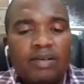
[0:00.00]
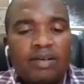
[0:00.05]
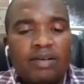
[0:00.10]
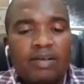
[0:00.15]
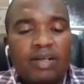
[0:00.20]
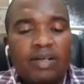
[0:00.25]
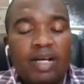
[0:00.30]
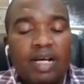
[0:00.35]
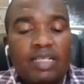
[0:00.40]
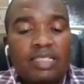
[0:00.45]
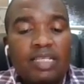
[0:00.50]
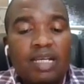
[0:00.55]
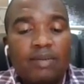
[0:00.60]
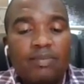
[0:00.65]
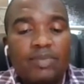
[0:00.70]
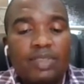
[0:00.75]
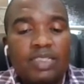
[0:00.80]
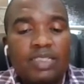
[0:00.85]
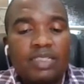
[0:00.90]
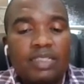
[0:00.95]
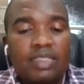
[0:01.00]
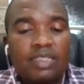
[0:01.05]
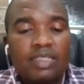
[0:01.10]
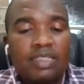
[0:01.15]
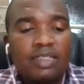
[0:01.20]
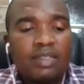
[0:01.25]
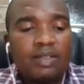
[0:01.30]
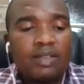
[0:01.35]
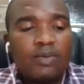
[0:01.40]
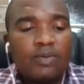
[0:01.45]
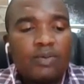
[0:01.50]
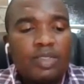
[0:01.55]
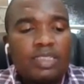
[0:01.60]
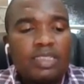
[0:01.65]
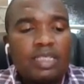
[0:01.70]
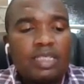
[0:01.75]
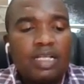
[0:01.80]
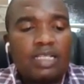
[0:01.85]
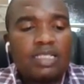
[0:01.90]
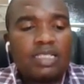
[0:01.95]
assumption,
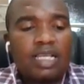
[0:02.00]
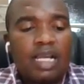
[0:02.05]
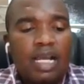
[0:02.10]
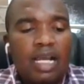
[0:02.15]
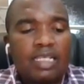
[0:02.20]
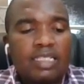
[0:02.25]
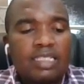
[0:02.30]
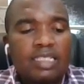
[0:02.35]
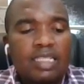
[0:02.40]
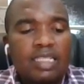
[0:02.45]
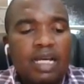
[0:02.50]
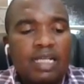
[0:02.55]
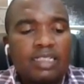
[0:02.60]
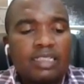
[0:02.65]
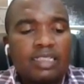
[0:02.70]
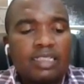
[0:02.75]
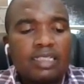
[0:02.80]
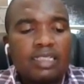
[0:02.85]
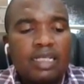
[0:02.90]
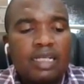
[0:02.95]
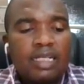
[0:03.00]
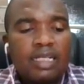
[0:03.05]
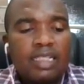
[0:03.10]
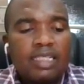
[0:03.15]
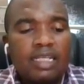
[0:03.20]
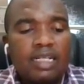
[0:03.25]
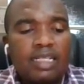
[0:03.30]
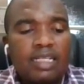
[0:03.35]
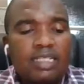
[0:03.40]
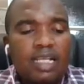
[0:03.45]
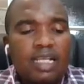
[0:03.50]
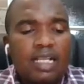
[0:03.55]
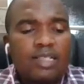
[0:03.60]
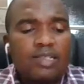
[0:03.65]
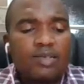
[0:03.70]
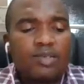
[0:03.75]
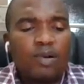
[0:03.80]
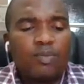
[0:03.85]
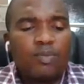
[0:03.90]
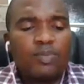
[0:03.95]
which tells us that the
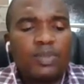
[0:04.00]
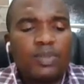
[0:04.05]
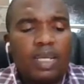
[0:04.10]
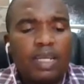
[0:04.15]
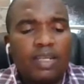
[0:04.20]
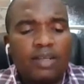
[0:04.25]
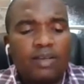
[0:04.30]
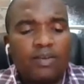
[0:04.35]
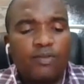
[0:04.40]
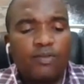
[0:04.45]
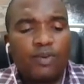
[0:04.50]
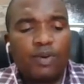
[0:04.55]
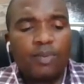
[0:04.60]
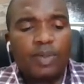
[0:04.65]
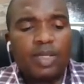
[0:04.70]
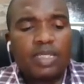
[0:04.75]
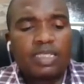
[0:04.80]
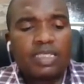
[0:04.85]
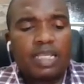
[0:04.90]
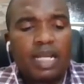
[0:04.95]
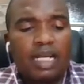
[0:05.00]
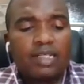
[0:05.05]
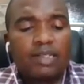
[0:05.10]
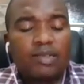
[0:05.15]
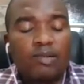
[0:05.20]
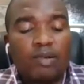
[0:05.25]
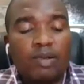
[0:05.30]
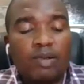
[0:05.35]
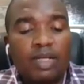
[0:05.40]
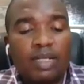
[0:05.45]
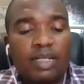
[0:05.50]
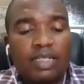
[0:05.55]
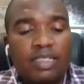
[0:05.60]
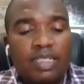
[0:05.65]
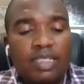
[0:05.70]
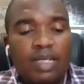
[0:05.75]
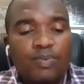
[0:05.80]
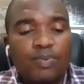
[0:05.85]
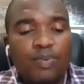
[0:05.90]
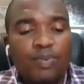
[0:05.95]
results obtained from a study or a
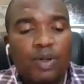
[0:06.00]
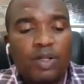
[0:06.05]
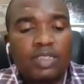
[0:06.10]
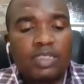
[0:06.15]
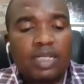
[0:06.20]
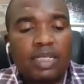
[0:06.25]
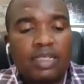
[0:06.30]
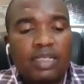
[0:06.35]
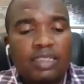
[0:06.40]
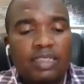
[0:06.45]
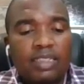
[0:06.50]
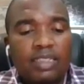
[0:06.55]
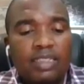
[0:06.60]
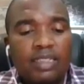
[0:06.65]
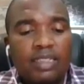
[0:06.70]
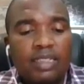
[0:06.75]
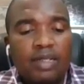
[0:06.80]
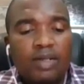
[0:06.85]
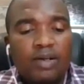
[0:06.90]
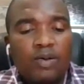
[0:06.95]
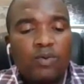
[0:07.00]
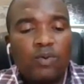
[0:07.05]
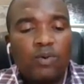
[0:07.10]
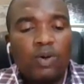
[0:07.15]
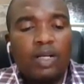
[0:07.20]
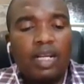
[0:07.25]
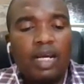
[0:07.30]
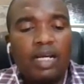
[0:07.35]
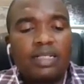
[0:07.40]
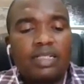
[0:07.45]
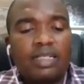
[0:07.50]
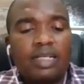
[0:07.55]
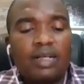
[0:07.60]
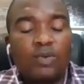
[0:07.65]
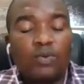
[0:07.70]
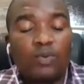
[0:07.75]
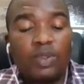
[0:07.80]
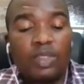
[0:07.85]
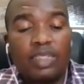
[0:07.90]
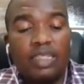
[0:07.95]
research project
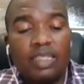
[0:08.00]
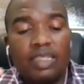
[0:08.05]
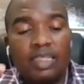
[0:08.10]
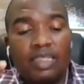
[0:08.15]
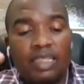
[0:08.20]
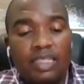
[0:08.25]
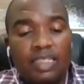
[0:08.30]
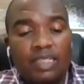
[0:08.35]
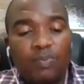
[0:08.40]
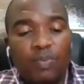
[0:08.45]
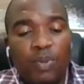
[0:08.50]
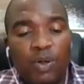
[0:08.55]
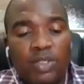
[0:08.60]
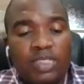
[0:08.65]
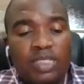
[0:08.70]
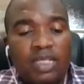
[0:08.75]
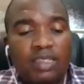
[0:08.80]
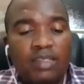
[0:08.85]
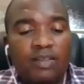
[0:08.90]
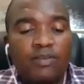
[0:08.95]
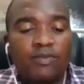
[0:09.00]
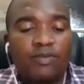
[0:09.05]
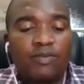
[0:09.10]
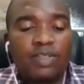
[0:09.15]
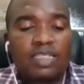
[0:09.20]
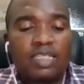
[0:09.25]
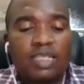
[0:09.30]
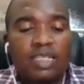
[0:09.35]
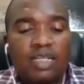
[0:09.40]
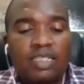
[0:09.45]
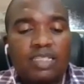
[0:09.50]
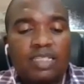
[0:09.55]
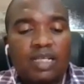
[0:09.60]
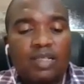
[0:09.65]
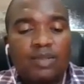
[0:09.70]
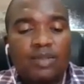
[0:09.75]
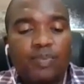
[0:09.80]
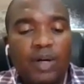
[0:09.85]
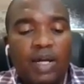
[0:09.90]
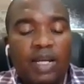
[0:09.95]
conducted within this positivist
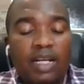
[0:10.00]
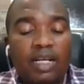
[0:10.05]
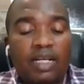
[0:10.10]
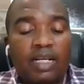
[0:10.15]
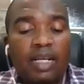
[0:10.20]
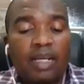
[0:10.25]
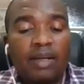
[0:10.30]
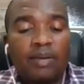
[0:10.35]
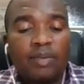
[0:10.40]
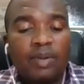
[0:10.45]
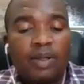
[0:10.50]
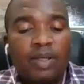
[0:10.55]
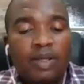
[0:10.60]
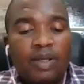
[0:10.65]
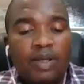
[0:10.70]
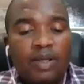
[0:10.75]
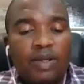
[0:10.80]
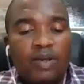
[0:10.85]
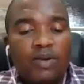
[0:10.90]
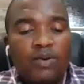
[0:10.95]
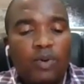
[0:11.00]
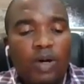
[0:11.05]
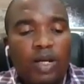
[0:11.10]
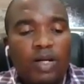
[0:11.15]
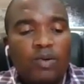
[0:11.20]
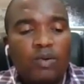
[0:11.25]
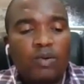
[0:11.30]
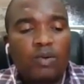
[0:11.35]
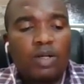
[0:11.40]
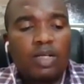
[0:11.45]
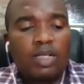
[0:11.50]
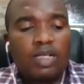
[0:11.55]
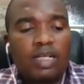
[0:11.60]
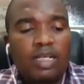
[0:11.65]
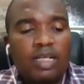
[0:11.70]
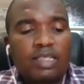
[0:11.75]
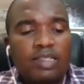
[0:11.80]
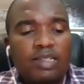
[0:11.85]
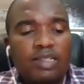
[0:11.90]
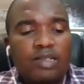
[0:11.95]
research paradigm in one
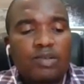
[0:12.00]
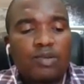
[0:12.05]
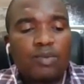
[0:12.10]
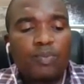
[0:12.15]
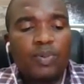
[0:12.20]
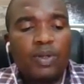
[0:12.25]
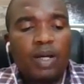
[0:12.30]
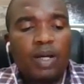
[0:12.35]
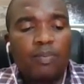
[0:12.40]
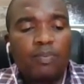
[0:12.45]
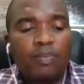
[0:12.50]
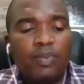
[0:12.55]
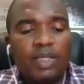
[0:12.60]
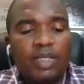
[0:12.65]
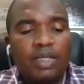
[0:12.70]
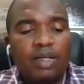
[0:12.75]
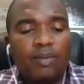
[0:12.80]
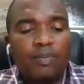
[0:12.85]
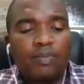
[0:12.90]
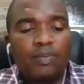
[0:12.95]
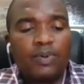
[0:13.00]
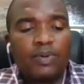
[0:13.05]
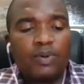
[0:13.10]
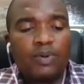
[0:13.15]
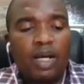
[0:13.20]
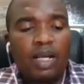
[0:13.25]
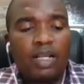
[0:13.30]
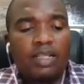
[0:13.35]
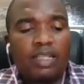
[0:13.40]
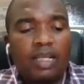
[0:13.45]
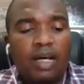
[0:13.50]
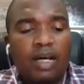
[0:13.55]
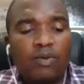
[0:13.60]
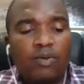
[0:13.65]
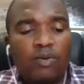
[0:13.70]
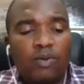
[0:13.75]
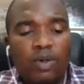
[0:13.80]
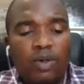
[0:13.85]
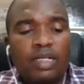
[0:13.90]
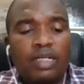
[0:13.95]
context should be applicable to other
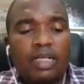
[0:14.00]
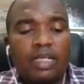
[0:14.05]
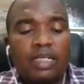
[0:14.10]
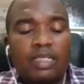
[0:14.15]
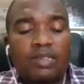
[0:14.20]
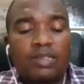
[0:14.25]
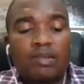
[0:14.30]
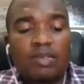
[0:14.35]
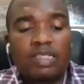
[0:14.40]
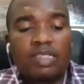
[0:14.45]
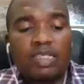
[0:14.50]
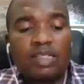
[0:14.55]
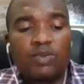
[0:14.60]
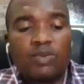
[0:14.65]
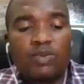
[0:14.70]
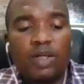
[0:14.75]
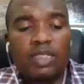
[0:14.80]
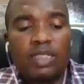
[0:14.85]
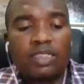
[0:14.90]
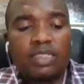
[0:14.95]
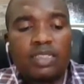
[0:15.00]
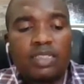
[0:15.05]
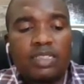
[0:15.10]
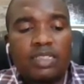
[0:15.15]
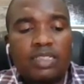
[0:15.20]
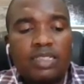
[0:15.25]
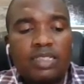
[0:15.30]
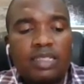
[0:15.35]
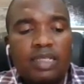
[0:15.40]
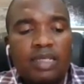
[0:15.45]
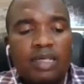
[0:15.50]
contexts or situations